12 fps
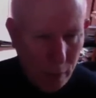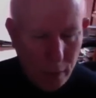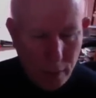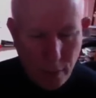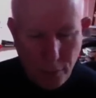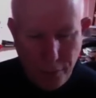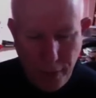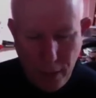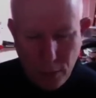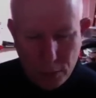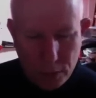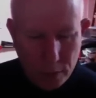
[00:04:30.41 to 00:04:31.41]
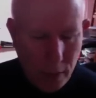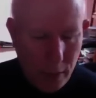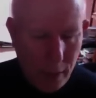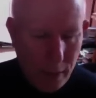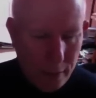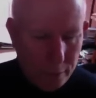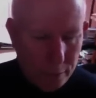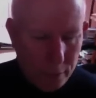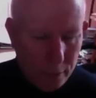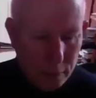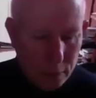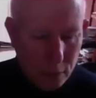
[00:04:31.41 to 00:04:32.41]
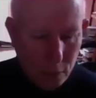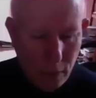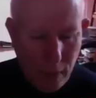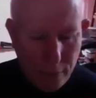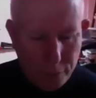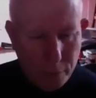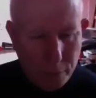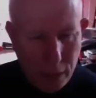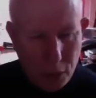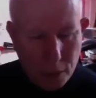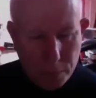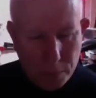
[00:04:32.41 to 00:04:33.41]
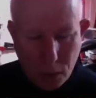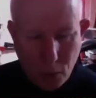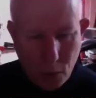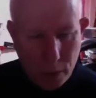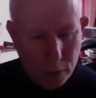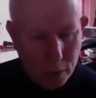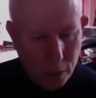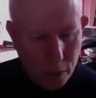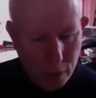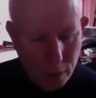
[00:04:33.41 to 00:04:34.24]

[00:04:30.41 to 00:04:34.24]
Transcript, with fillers: the pharaohs uh, that derived from Egypt, according to her,